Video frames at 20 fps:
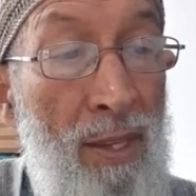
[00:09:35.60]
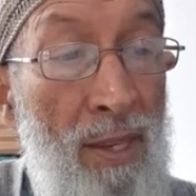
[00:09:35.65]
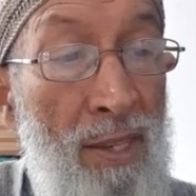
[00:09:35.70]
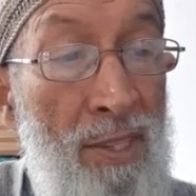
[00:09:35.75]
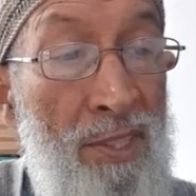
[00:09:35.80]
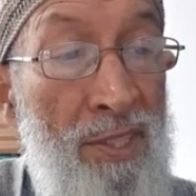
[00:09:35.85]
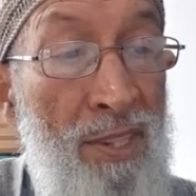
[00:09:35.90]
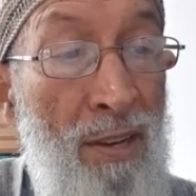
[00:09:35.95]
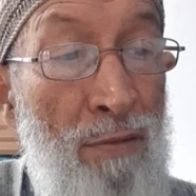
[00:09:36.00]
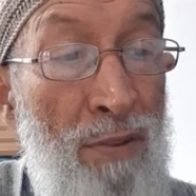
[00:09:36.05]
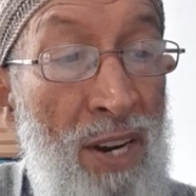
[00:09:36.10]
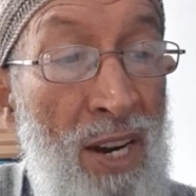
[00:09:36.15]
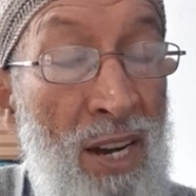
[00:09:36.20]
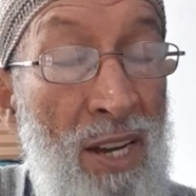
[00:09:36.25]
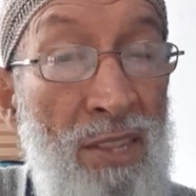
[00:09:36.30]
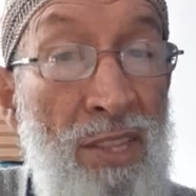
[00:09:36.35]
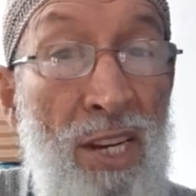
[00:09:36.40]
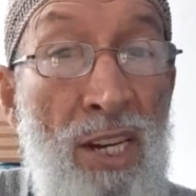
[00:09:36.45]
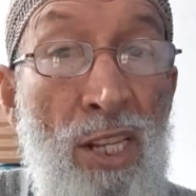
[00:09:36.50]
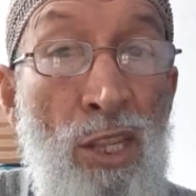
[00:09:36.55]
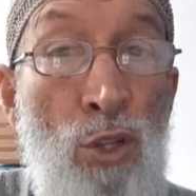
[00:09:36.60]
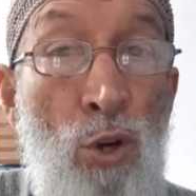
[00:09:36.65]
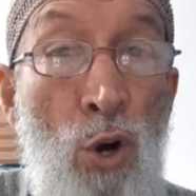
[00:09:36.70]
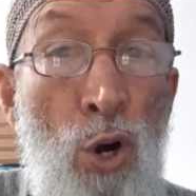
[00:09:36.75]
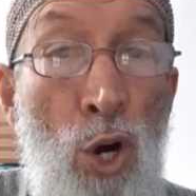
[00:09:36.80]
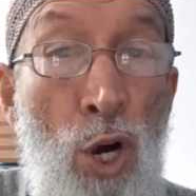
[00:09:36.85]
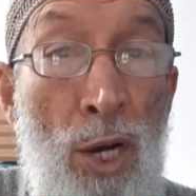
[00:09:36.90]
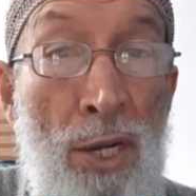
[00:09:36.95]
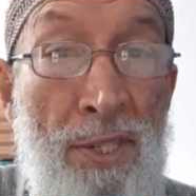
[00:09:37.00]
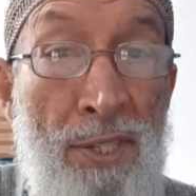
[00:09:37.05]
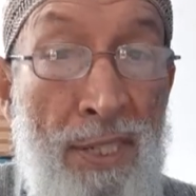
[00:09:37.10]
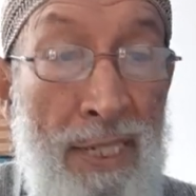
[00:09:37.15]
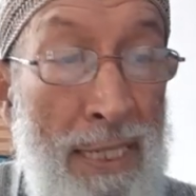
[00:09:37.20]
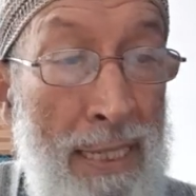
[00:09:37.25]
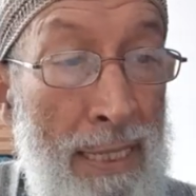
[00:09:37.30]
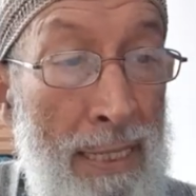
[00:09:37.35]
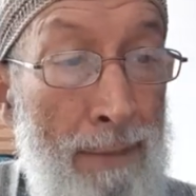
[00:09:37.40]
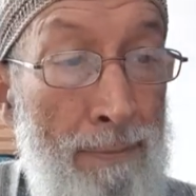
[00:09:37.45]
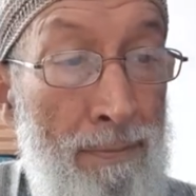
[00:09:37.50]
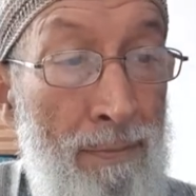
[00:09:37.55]
700
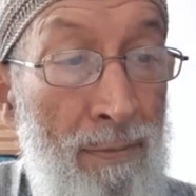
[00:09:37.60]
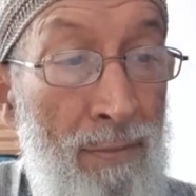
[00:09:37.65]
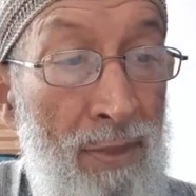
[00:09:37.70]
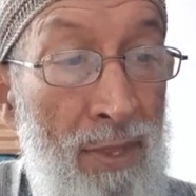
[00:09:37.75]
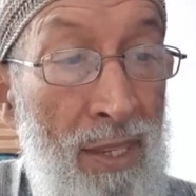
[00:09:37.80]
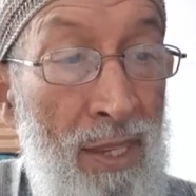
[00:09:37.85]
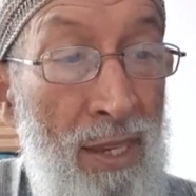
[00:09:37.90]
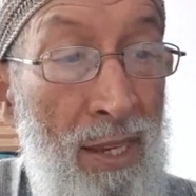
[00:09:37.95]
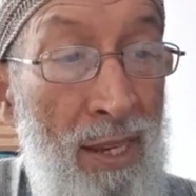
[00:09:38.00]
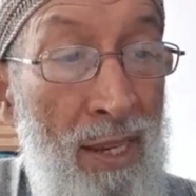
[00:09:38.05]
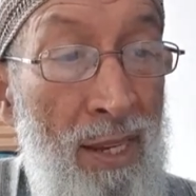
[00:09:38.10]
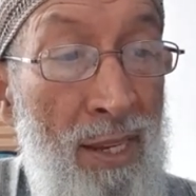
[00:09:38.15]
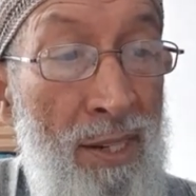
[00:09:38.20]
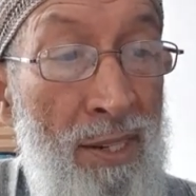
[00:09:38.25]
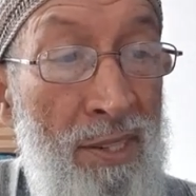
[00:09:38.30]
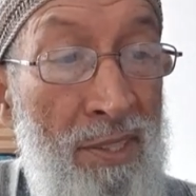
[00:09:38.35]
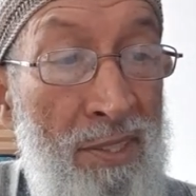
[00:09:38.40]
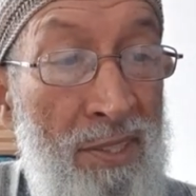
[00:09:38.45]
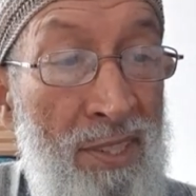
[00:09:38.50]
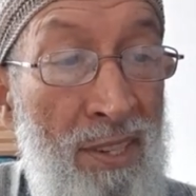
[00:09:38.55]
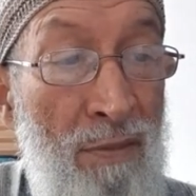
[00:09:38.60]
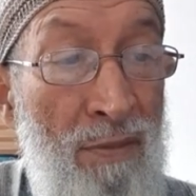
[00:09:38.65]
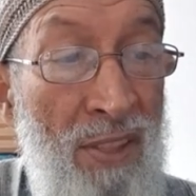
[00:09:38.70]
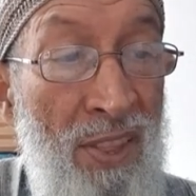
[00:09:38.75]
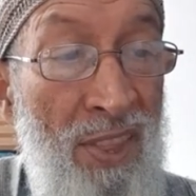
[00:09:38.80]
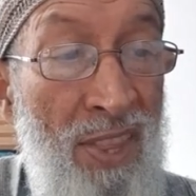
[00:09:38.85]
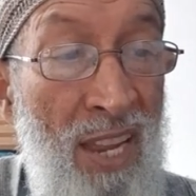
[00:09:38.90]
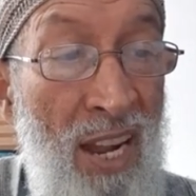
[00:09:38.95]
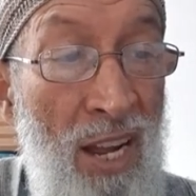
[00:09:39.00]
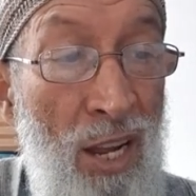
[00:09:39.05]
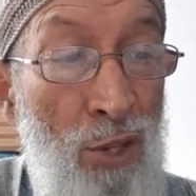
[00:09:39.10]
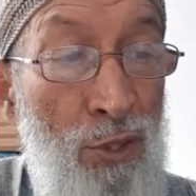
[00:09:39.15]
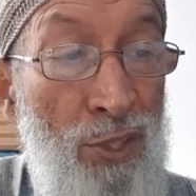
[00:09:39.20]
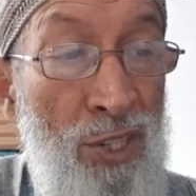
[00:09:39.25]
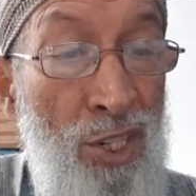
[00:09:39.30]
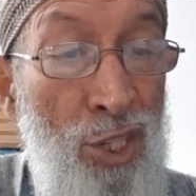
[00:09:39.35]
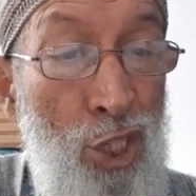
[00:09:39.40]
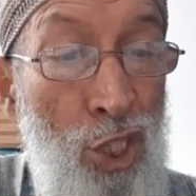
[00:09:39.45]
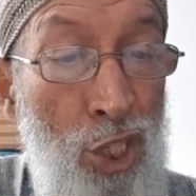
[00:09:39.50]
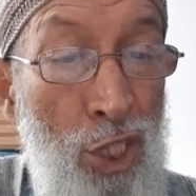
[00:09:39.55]
oxen and
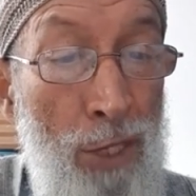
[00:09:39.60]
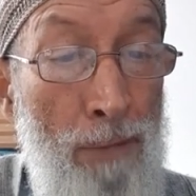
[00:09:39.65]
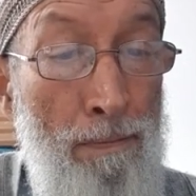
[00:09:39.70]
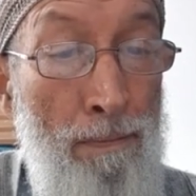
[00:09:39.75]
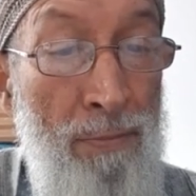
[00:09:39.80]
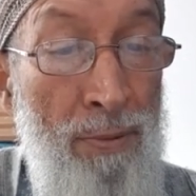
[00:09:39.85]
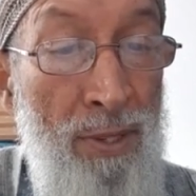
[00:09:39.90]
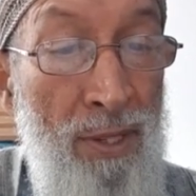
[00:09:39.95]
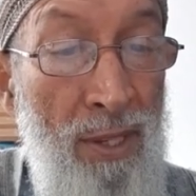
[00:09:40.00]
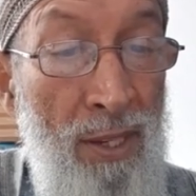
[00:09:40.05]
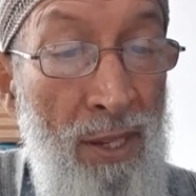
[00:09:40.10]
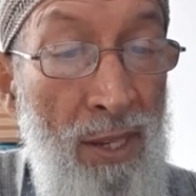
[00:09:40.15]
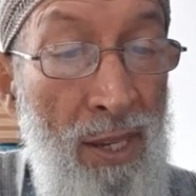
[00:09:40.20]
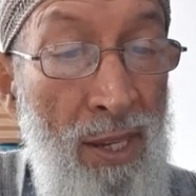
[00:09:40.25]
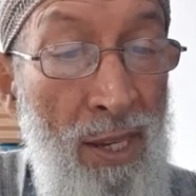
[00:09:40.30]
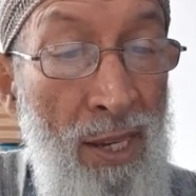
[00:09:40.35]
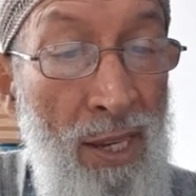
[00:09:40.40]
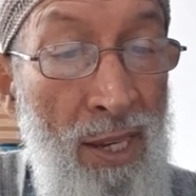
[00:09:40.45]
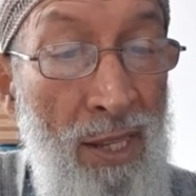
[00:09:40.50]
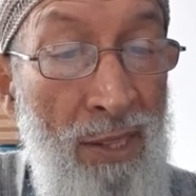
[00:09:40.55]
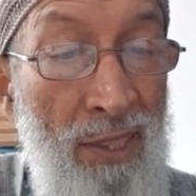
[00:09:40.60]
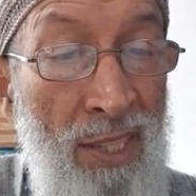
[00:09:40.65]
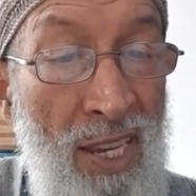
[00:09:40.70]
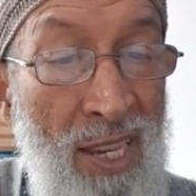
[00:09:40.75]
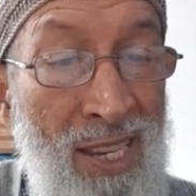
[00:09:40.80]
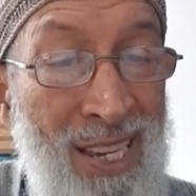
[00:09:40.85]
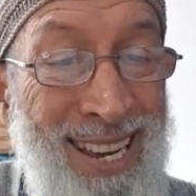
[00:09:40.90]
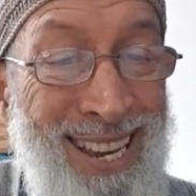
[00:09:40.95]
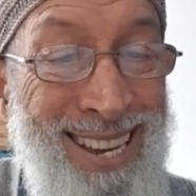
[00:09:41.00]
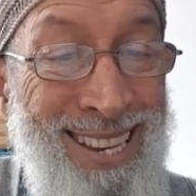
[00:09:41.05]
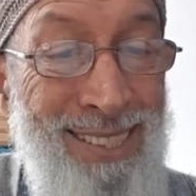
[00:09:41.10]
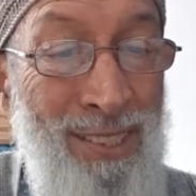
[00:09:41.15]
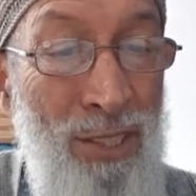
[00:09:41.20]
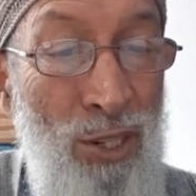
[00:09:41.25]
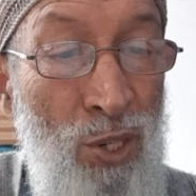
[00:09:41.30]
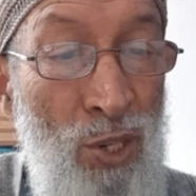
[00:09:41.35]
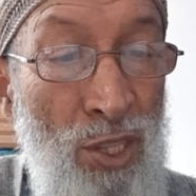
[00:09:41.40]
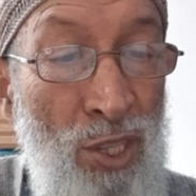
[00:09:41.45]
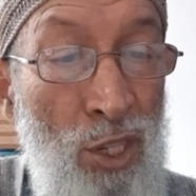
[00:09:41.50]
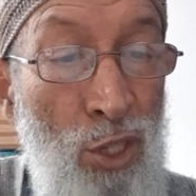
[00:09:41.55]
7,000 sheep, and they
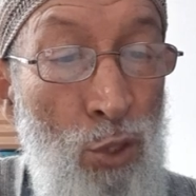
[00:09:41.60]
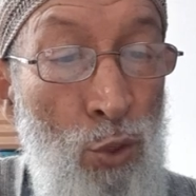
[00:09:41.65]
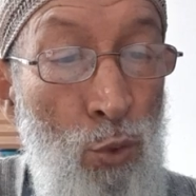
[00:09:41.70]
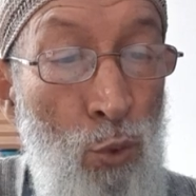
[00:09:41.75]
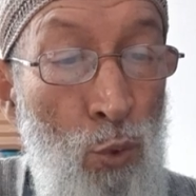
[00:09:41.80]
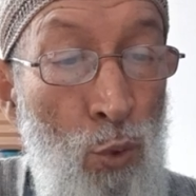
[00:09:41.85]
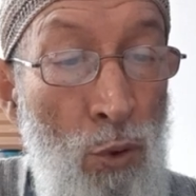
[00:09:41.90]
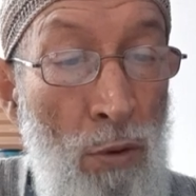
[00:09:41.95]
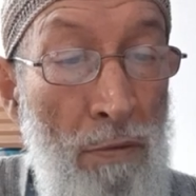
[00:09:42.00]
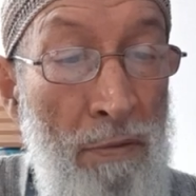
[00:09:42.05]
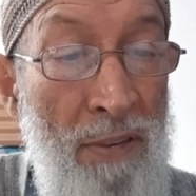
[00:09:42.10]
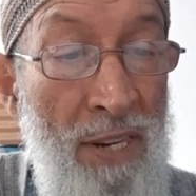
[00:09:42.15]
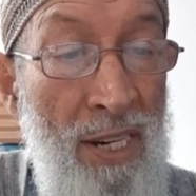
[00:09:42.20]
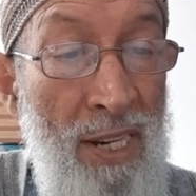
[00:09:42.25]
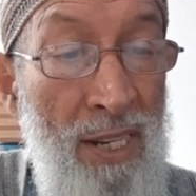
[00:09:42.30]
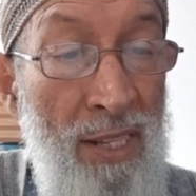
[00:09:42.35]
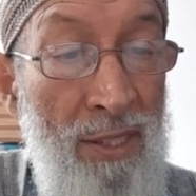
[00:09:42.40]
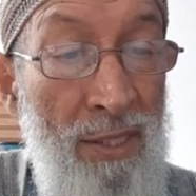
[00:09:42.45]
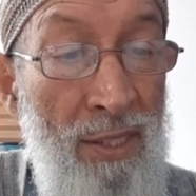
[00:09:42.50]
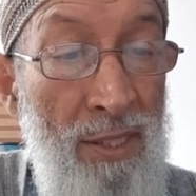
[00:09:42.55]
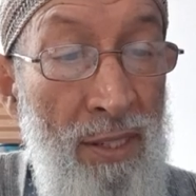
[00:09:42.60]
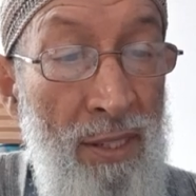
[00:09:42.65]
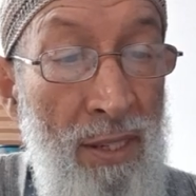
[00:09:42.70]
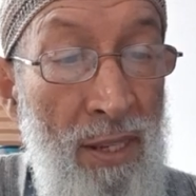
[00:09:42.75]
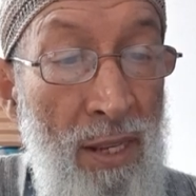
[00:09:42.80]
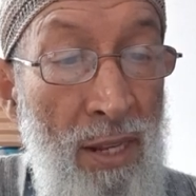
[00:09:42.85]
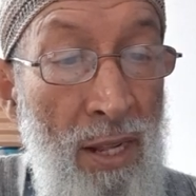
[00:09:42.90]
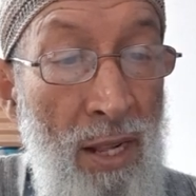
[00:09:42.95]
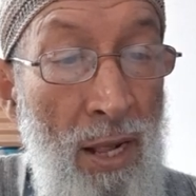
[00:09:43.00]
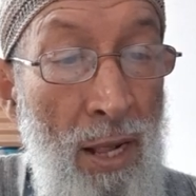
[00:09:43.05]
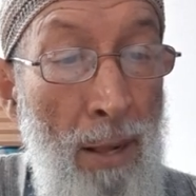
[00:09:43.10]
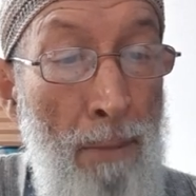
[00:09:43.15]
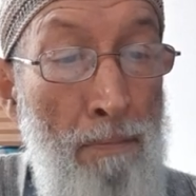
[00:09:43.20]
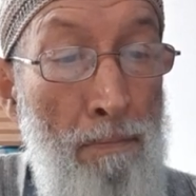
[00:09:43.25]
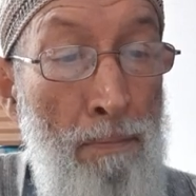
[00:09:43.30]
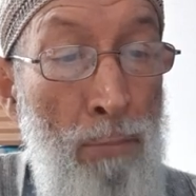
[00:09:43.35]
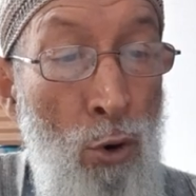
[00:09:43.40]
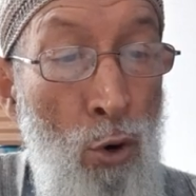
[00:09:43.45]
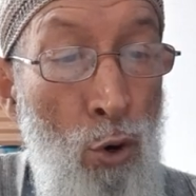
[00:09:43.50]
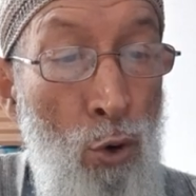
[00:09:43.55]
entered into covenant,
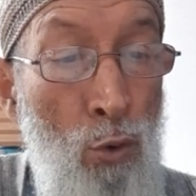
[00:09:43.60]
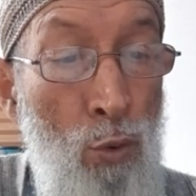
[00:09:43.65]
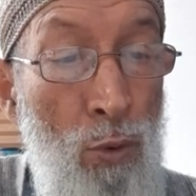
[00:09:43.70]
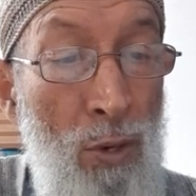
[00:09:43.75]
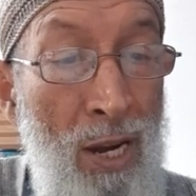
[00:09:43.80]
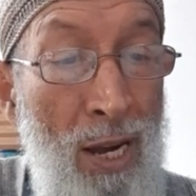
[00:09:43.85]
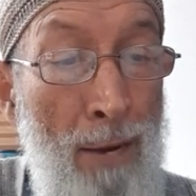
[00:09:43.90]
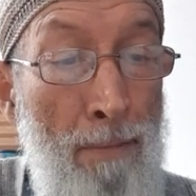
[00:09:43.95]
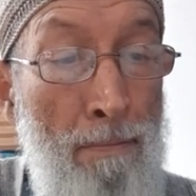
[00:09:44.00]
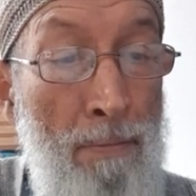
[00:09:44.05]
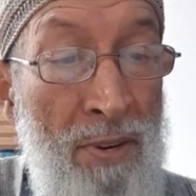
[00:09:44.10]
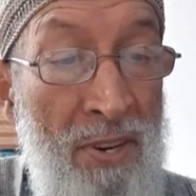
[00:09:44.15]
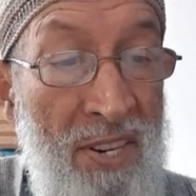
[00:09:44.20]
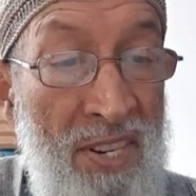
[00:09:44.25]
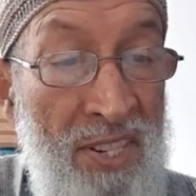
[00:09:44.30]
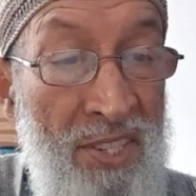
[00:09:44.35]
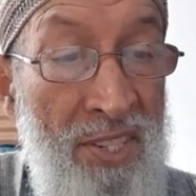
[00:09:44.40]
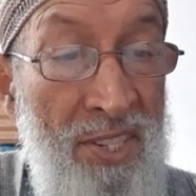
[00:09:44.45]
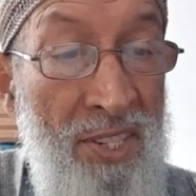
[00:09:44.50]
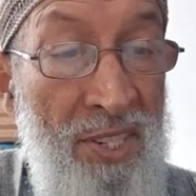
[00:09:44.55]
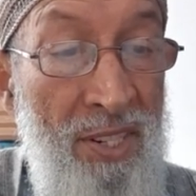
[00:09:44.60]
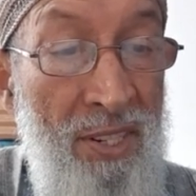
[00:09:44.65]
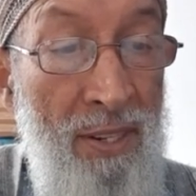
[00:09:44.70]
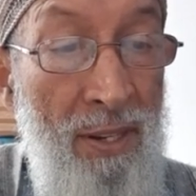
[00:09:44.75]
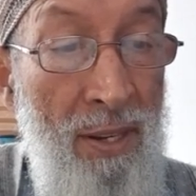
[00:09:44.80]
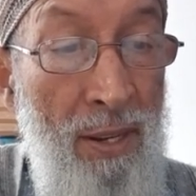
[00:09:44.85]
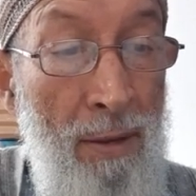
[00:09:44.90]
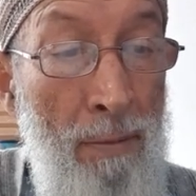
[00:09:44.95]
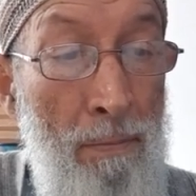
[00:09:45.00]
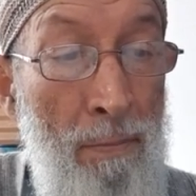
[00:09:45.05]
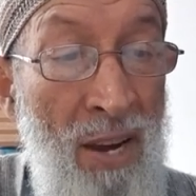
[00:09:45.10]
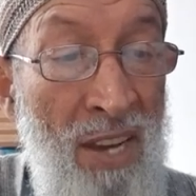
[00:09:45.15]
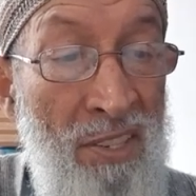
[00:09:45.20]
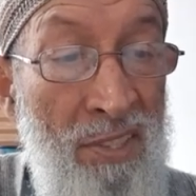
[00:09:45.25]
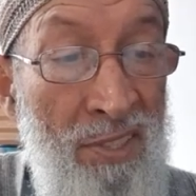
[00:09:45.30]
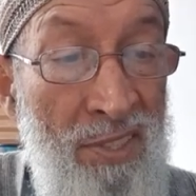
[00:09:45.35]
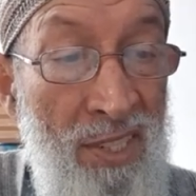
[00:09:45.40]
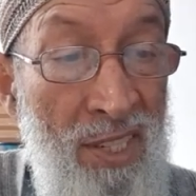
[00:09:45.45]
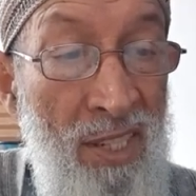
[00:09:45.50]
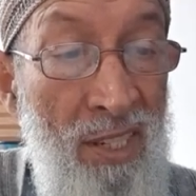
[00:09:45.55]
Bo Habarich, by
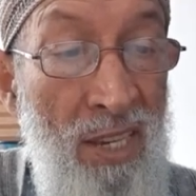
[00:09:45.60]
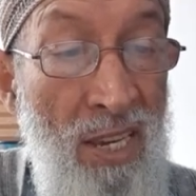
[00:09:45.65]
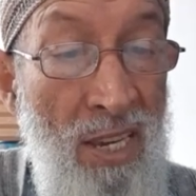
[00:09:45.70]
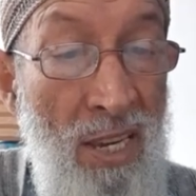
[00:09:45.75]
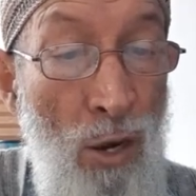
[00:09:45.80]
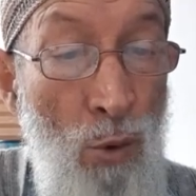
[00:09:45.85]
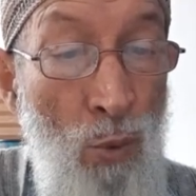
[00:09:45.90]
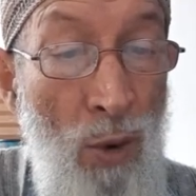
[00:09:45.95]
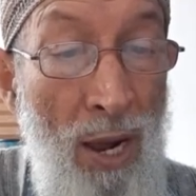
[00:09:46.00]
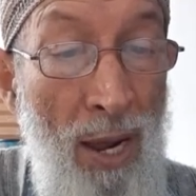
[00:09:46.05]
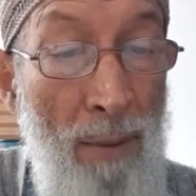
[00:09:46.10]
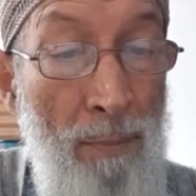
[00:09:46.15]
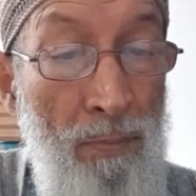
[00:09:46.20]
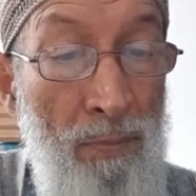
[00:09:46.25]
seeking Yahweh,